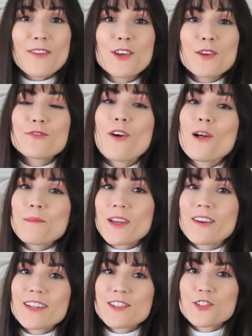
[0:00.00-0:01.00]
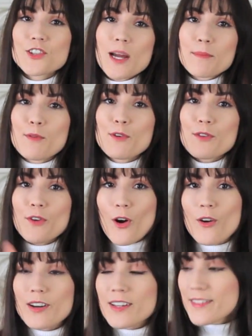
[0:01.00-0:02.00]
If you follow me on Instagram, you would have
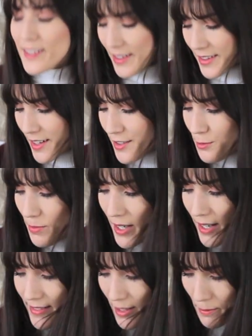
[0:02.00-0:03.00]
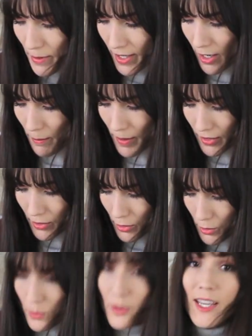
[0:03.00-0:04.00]
already seen this, but I did pick up a
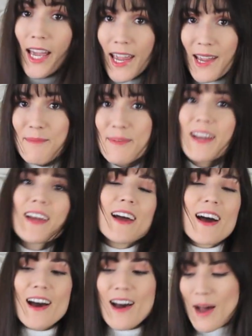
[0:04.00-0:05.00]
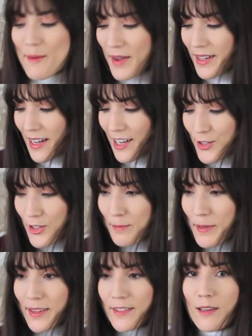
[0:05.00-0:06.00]
new cape, and I actually
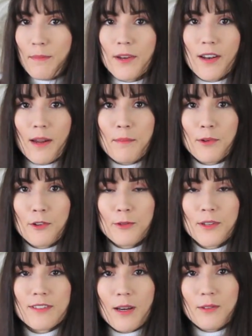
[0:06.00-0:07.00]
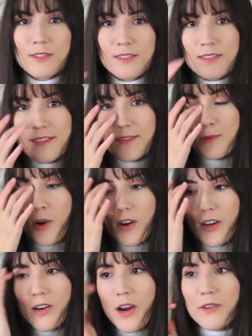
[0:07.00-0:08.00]
picked this up on an impulse because I was
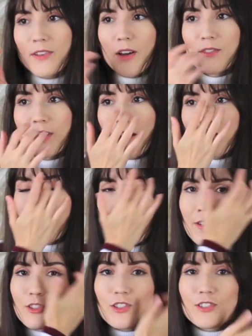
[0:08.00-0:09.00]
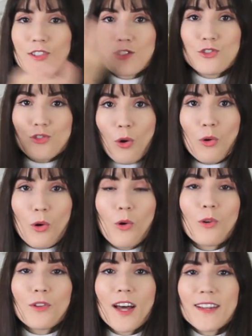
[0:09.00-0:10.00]
walking around downtown and I was just so
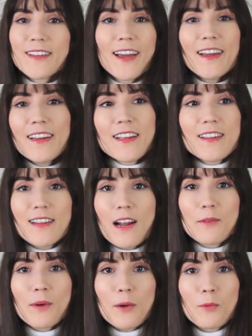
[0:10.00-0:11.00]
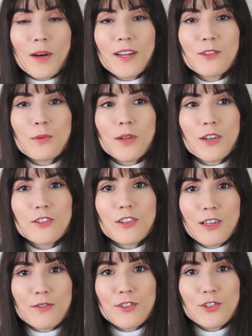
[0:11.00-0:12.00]
cold that day that I went into Winners
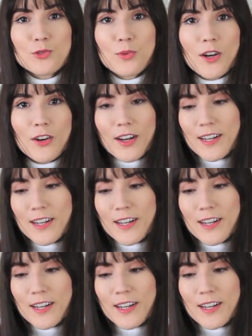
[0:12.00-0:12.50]
looking for a sweater,